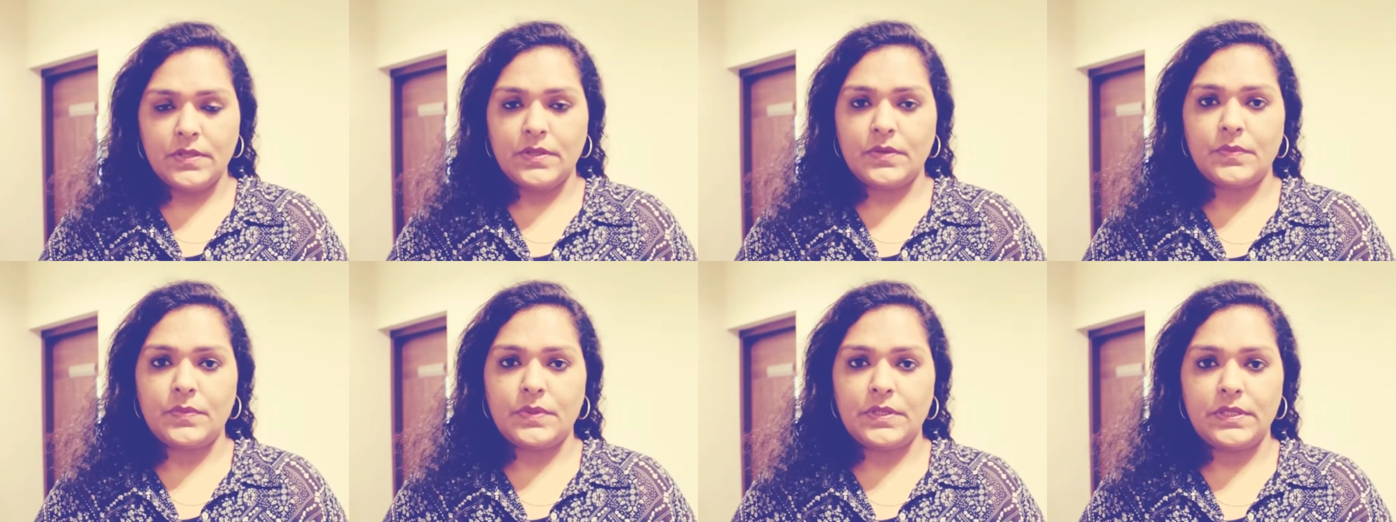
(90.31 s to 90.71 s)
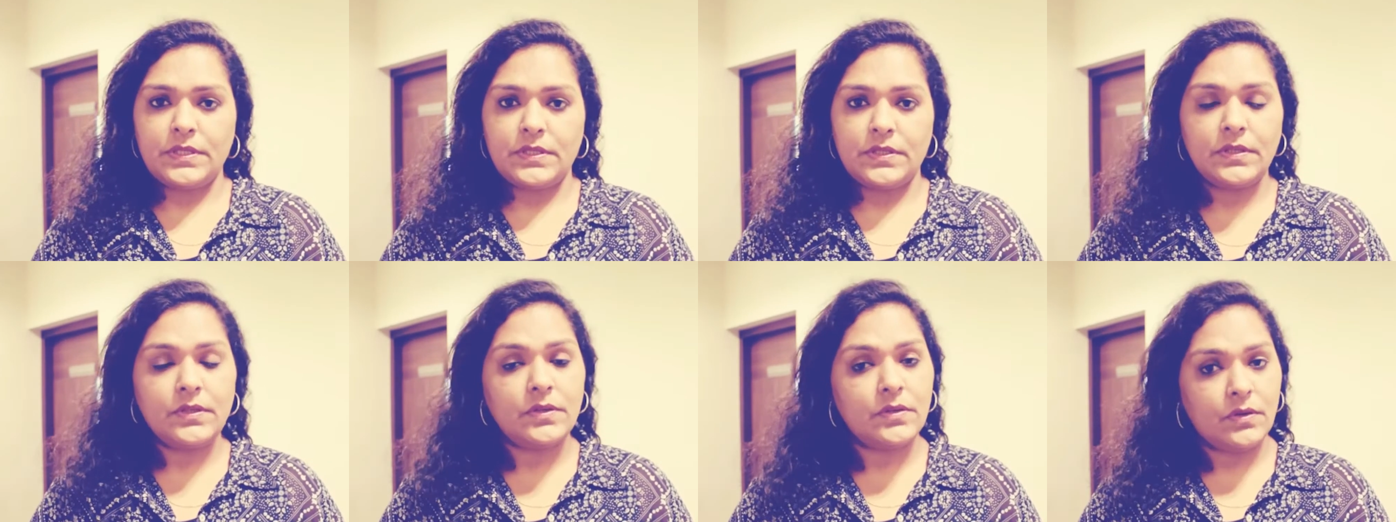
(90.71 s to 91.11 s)

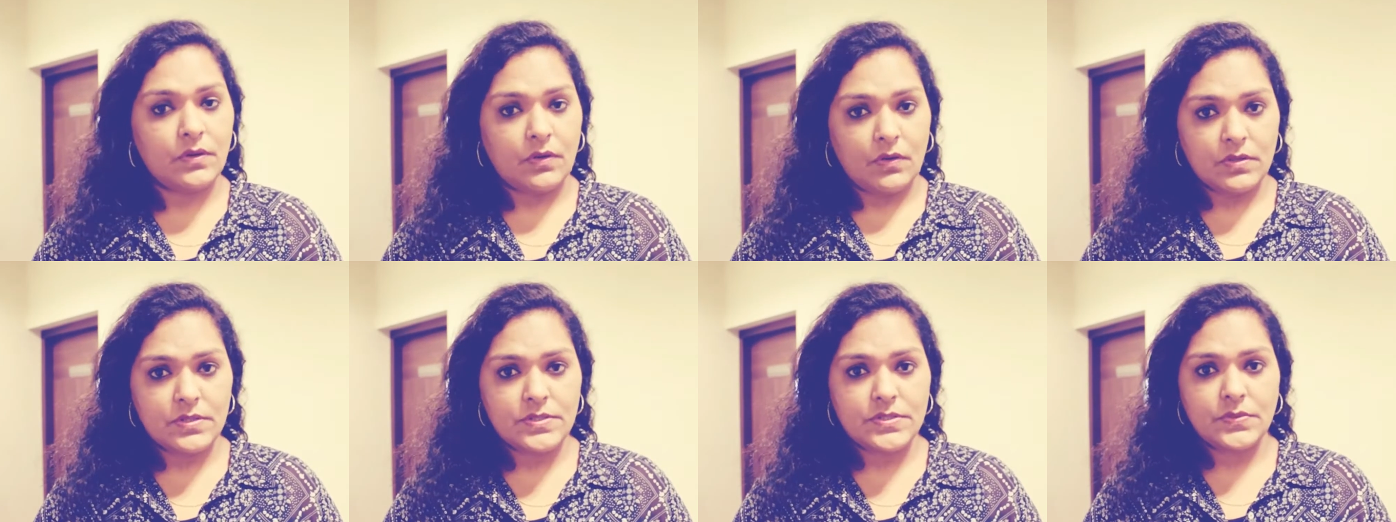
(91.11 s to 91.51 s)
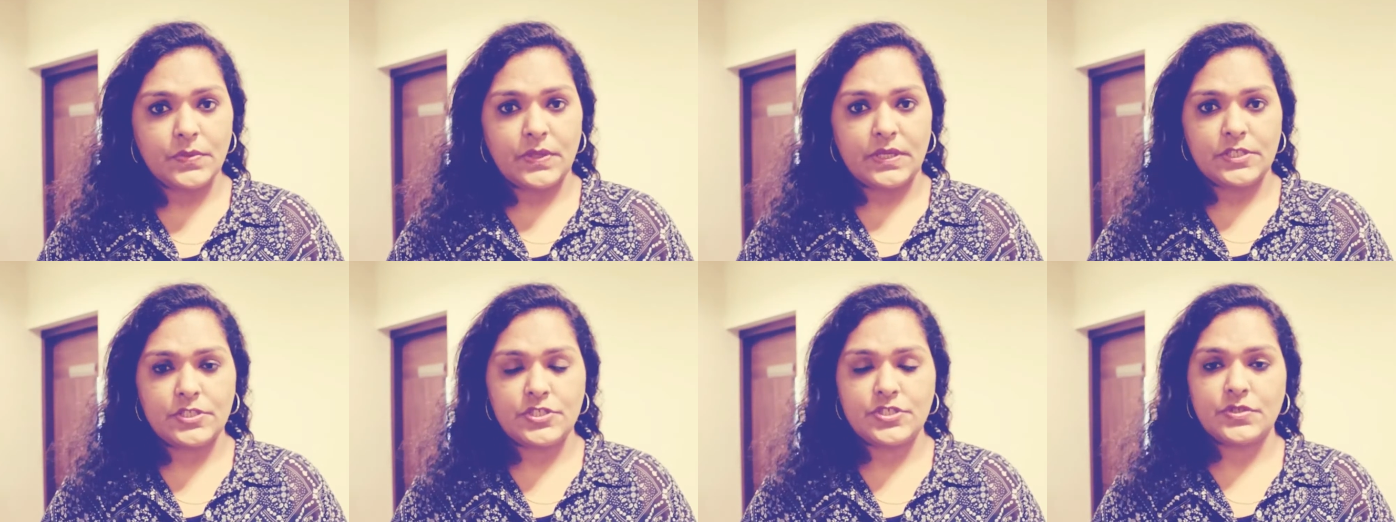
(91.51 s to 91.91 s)
We also
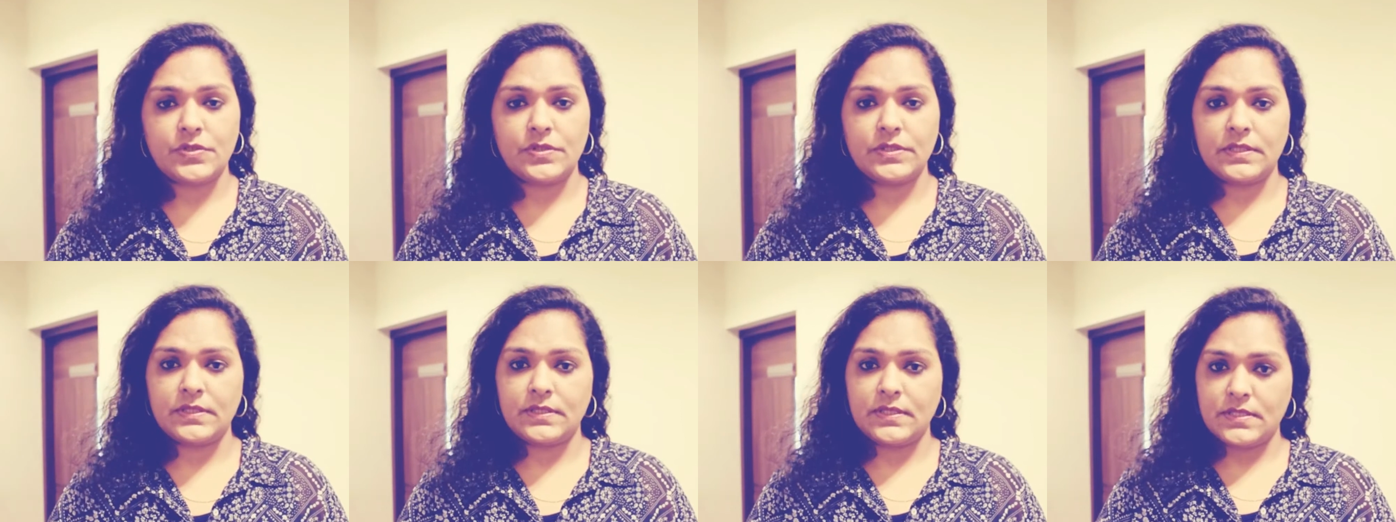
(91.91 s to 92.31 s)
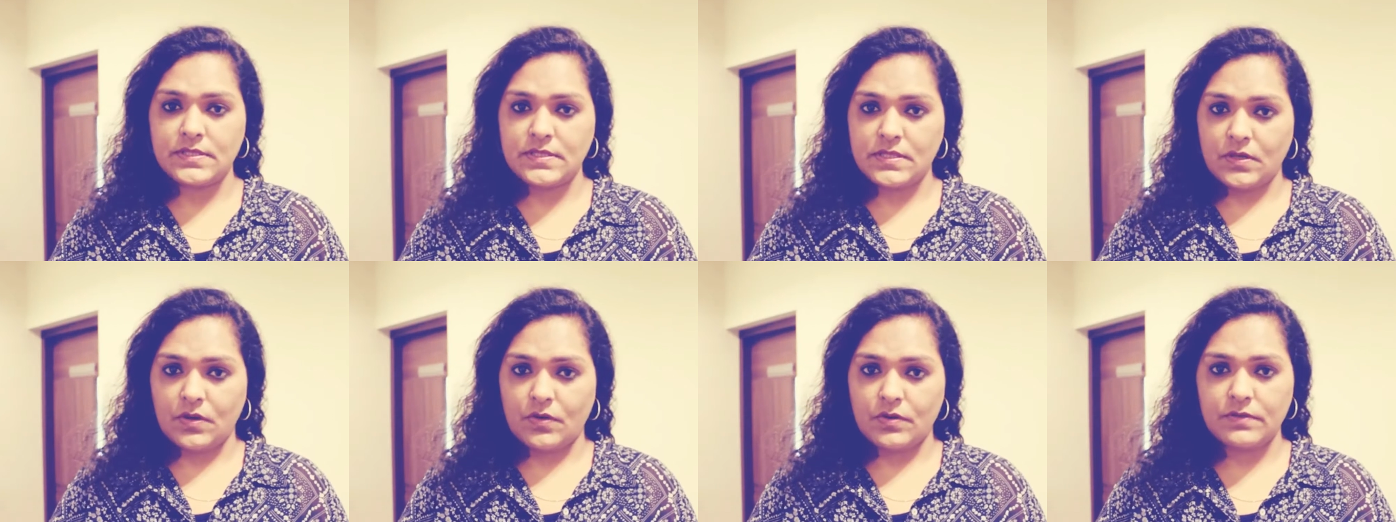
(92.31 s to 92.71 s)
ensure that there is
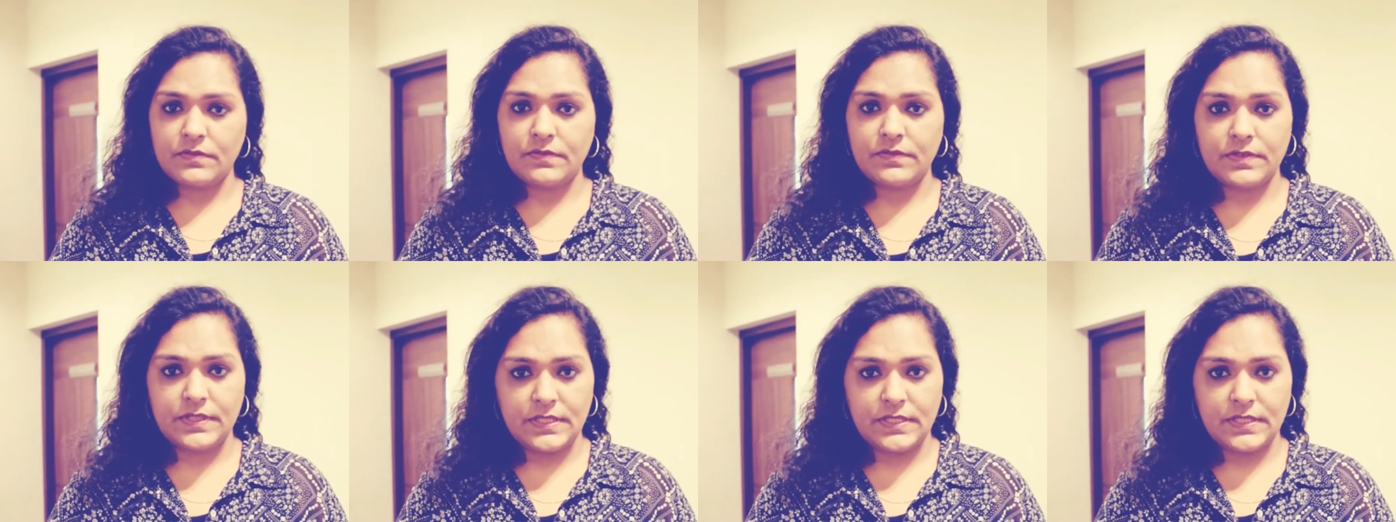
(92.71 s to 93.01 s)
a lot of